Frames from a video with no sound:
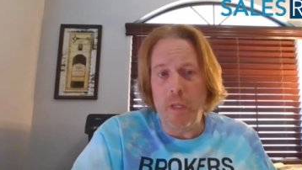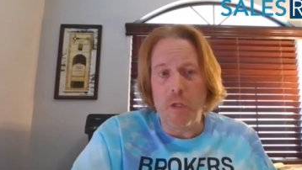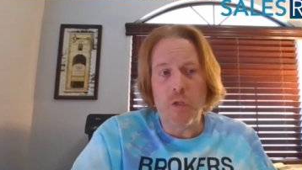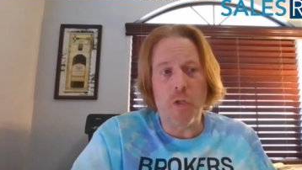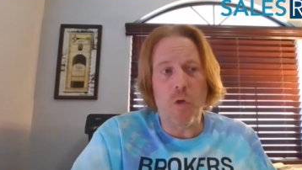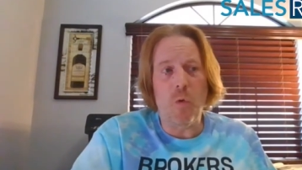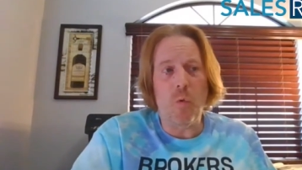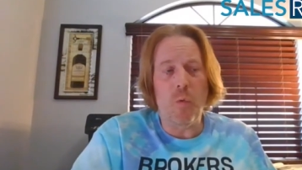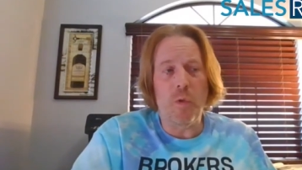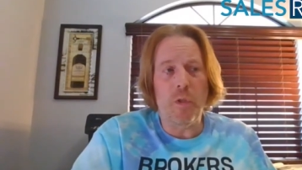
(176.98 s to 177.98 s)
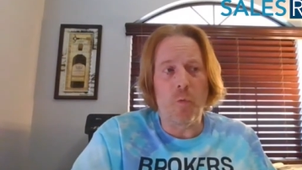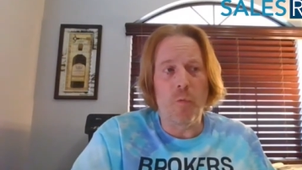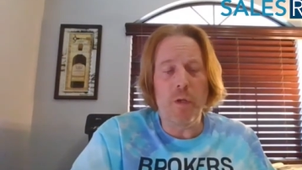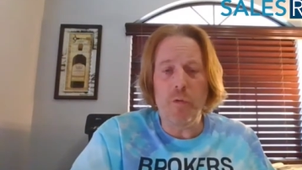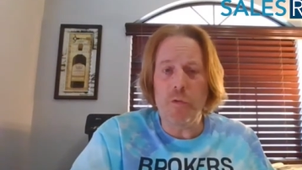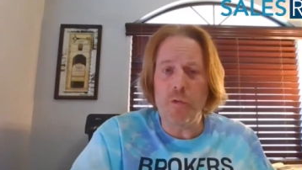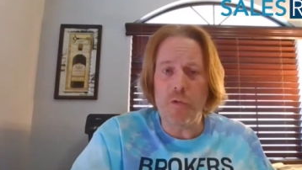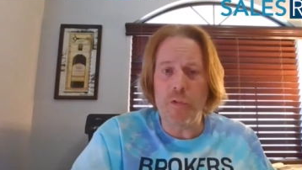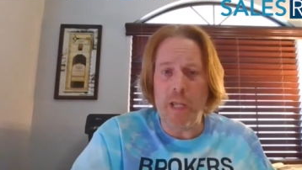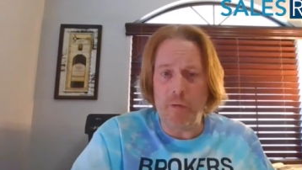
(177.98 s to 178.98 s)
So the realtors
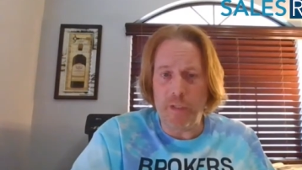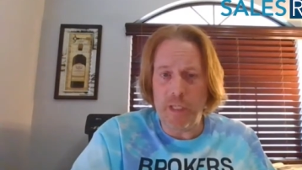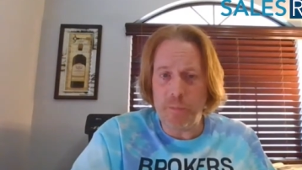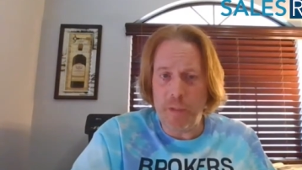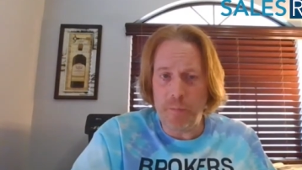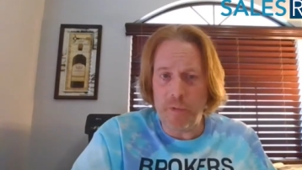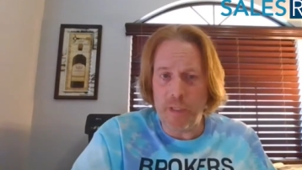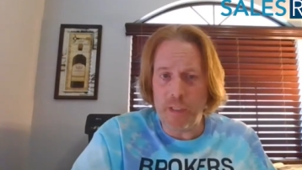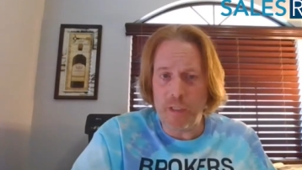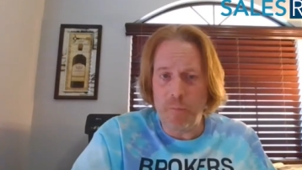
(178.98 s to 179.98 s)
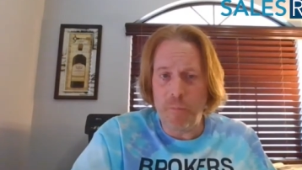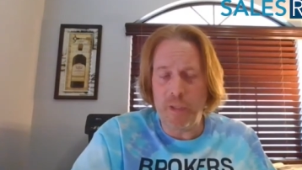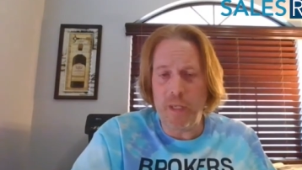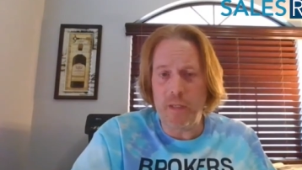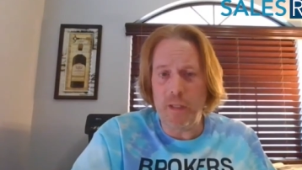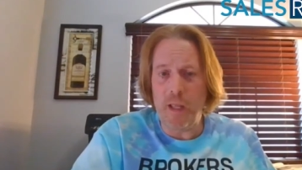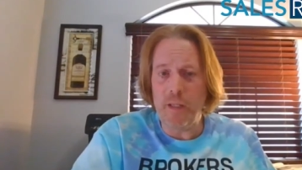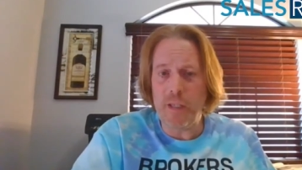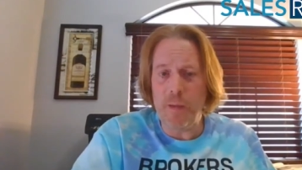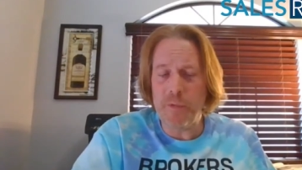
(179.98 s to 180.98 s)
are telling these people this, but they a lot
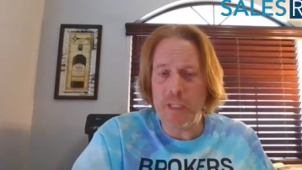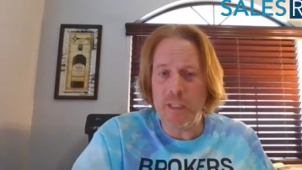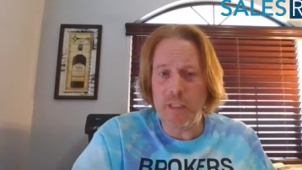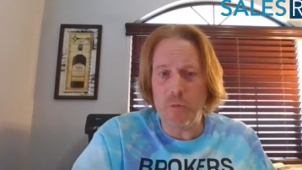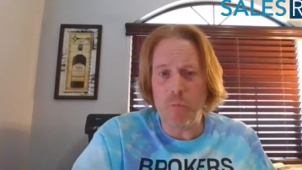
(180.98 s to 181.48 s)
of times they think the